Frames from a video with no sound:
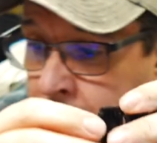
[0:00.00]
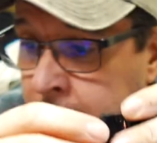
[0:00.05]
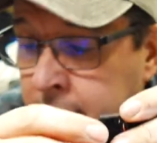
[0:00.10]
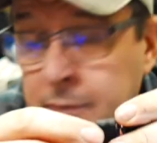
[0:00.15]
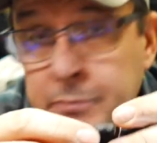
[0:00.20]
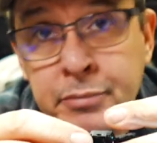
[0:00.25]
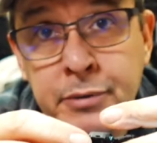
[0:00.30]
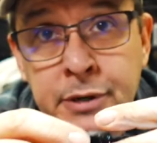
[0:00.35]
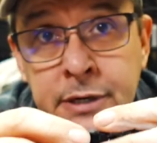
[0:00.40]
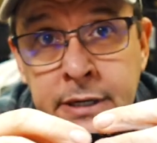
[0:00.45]
end
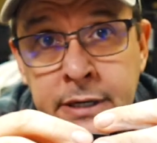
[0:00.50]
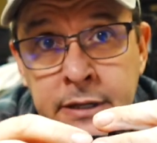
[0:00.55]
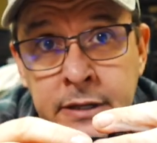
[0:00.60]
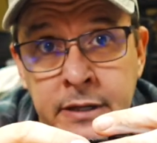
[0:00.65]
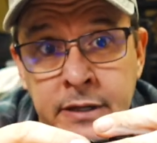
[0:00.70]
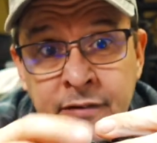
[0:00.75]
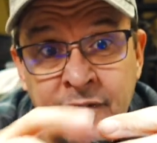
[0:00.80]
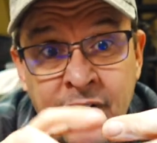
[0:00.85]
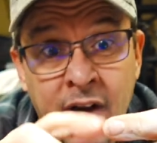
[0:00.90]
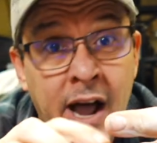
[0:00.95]
up
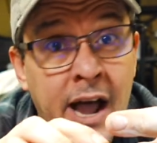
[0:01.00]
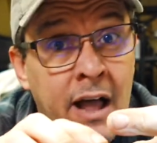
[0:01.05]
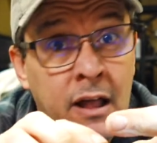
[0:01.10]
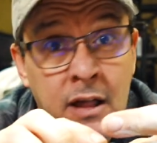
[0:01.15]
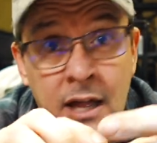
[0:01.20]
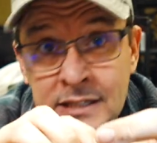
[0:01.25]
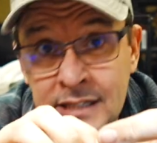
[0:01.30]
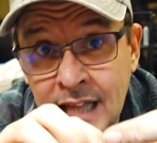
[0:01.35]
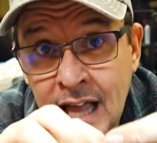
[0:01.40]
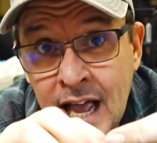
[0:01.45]
putting the file
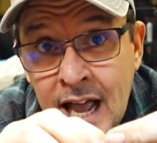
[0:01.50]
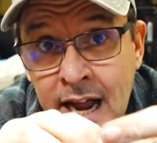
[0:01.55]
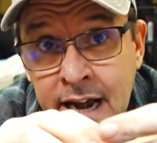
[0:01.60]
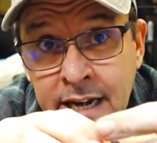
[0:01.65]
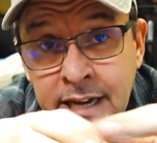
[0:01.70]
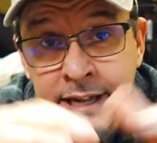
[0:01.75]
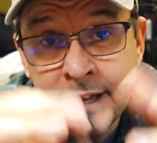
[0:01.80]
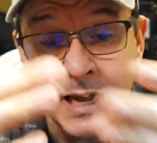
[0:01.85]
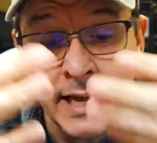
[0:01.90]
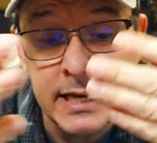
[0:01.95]

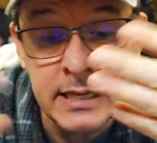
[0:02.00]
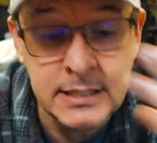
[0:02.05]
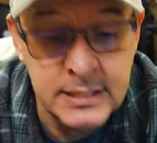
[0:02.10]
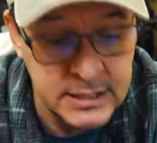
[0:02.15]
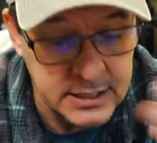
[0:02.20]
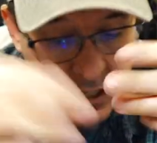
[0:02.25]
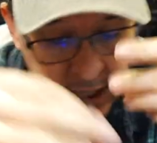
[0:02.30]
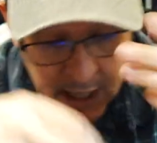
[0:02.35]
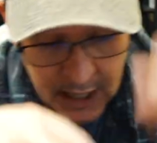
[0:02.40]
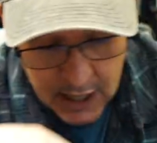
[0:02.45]
online in
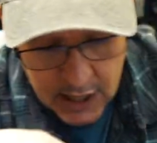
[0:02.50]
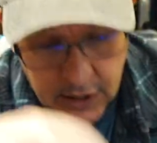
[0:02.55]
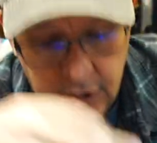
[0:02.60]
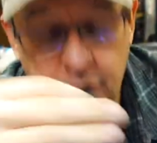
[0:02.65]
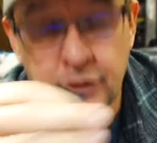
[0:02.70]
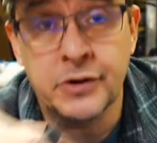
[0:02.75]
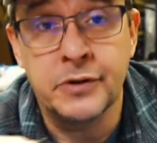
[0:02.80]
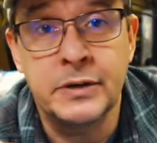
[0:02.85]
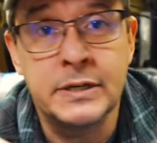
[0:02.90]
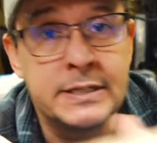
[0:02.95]
case
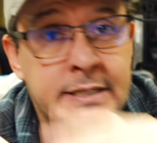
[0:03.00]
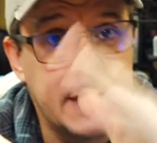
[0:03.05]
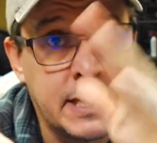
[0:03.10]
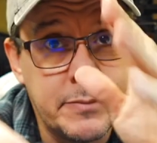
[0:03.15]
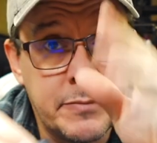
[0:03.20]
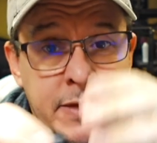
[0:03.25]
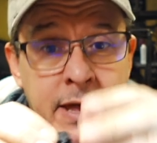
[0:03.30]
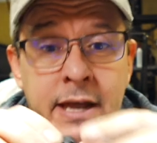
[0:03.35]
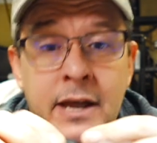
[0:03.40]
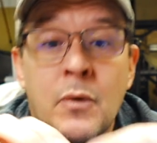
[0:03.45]
you're doing the
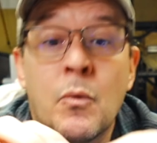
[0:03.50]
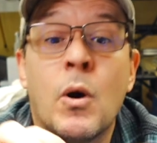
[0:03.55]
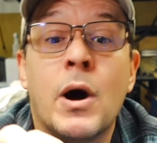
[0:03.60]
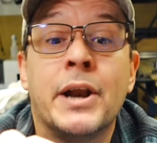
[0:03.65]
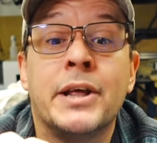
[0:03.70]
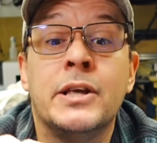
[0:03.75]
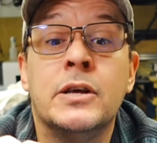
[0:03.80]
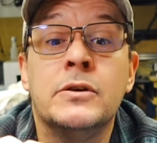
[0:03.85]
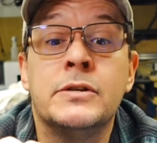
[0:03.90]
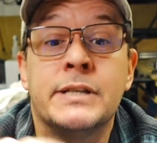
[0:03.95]
same thing and
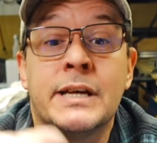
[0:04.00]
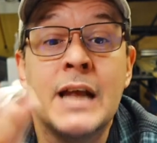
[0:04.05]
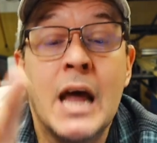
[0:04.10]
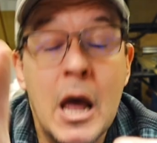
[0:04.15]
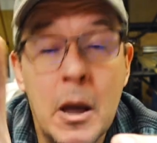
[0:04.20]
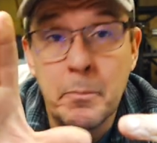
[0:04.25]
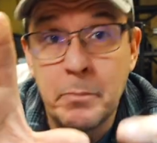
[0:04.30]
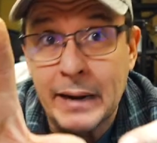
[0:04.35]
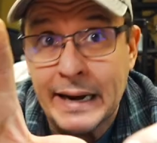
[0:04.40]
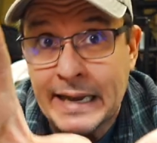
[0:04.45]
want to use it.
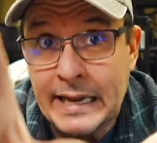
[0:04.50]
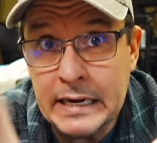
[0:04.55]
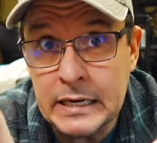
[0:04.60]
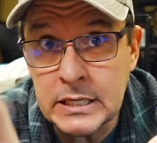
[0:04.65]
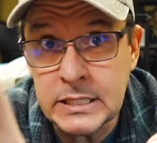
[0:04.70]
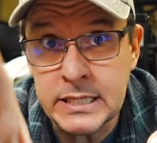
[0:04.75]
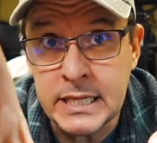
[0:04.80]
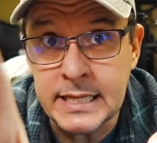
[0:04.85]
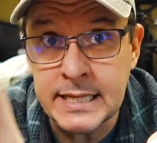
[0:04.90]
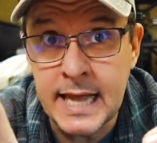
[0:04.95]
But
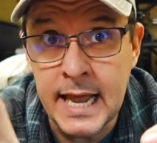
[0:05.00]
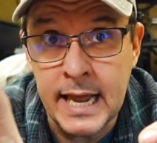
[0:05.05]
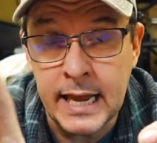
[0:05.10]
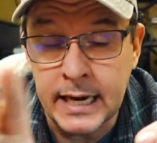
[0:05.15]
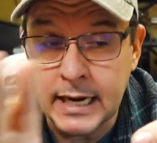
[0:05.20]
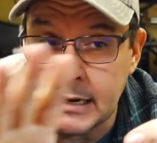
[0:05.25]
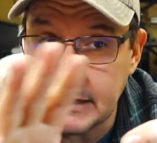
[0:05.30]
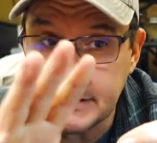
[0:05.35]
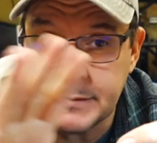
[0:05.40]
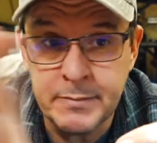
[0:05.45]
here's the thing.
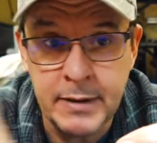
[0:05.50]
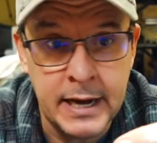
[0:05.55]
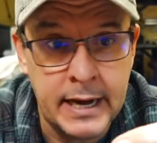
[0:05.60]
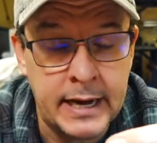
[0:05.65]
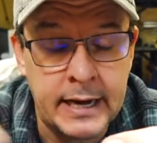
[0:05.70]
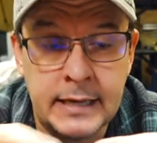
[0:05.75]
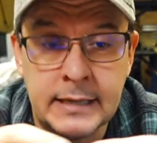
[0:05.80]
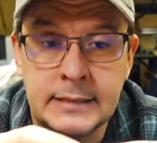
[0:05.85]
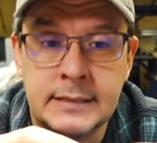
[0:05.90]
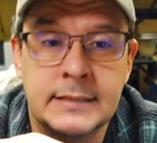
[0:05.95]
Here's
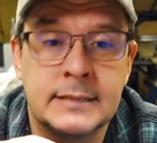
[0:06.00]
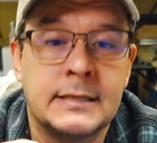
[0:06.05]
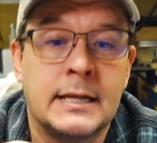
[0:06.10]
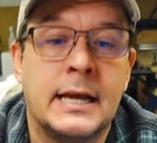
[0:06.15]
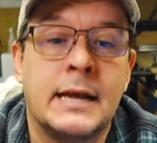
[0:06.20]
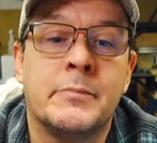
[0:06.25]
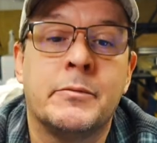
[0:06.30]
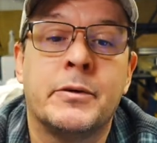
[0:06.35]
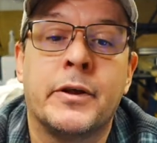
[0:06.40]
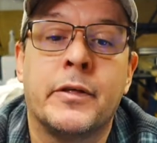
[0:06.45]
my
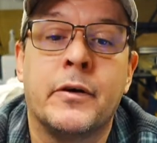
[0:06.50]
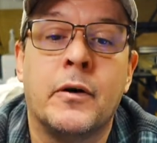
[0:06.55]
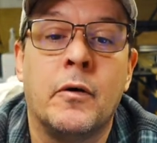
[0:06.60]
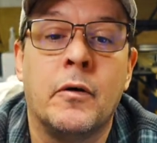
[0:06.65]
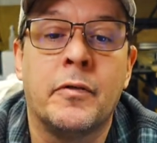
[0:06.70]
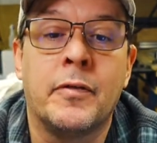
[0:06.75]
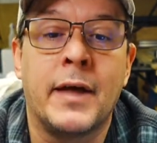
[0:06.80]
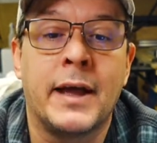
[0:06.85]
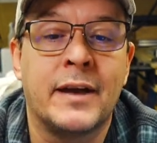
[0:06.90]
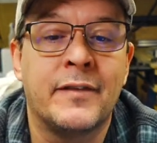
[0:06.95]
disclaimer to the whole
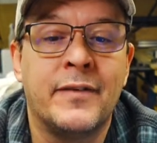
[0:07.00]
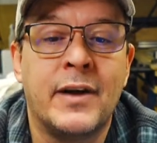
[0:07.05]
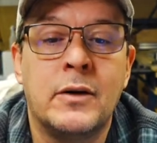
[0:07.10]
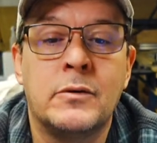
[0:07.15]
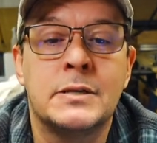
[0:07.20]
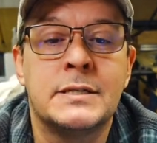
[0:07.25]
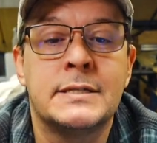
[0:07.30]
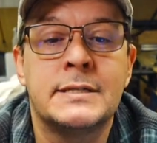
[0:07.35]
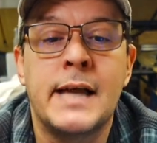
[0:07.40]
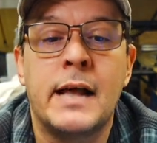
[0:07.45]
thing. If I
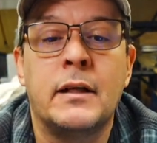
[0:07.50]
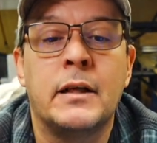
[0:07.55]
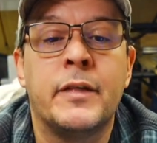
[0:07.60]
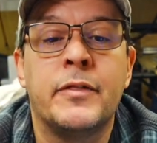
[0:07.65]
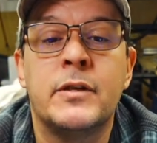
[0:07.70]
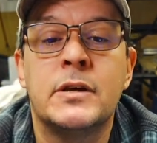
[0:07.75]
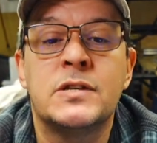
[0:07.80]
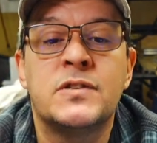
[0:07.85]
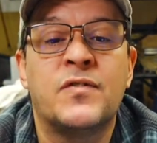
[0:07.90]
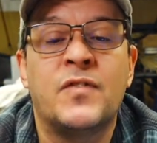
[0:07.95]
was selling
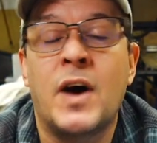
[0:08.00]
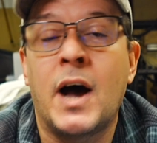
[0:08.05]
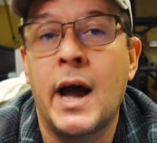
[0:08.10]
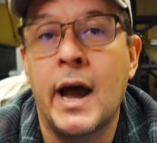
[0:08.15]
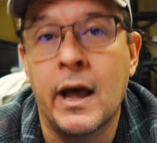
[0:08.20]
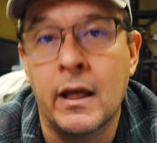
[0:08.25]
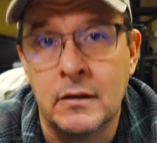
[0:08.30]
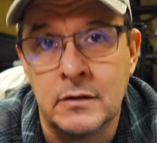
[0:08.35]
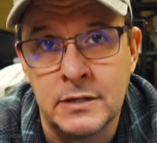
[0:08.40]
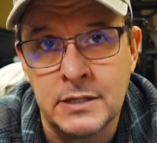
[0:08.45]
this
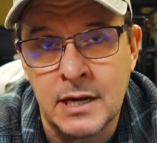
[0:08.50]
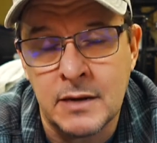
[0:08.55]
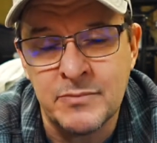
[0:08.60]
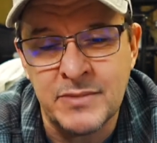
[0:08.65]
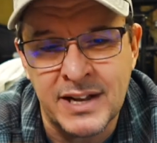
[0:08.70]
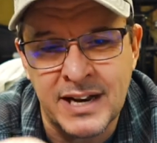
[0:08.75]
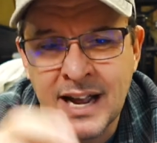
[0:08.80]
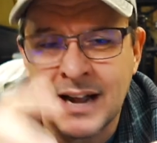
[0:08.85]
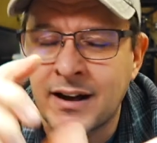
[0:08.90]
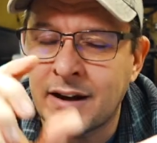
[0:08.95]
file or
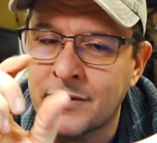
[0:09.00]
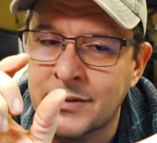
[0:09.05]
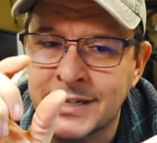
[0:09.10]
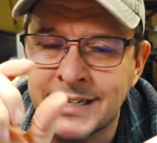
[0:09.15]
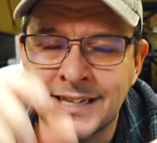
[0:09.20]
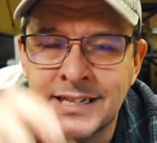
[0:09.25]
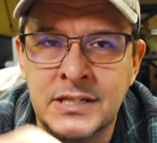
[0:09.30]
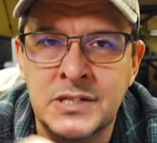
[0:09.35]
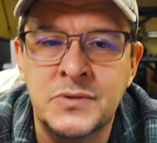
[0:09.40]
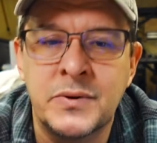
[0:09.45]
something, I would
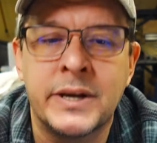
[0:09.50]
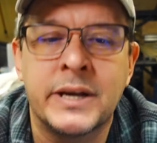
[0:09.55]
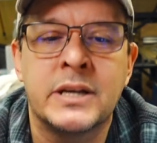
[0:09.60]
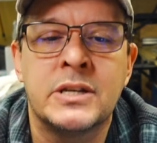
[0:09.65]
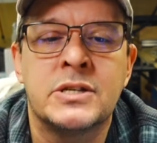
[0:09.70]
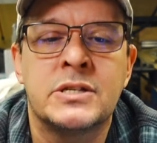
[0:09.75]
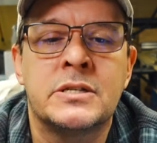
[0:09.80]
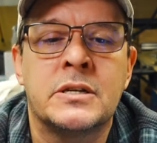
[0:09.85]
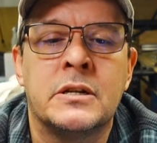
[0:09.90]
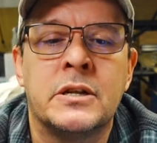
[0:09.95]
need to tweak it
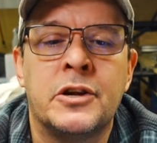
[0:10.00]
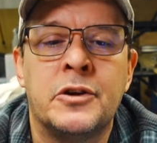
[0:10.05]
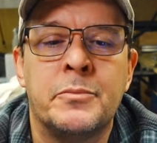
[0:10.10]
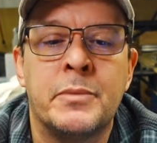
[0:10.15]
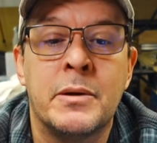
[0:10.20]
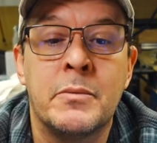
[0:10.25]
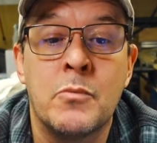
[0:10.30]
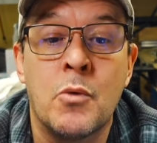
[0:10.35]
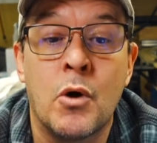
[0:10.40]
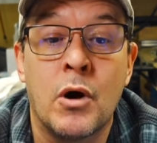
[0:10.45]
just a little
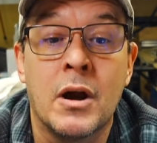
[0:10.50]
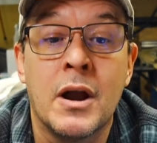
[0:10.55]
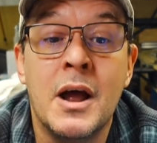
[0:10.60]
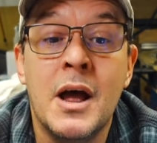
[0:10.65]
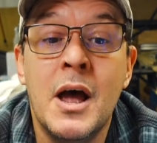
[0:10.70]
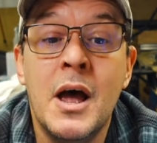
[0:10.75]
bit more.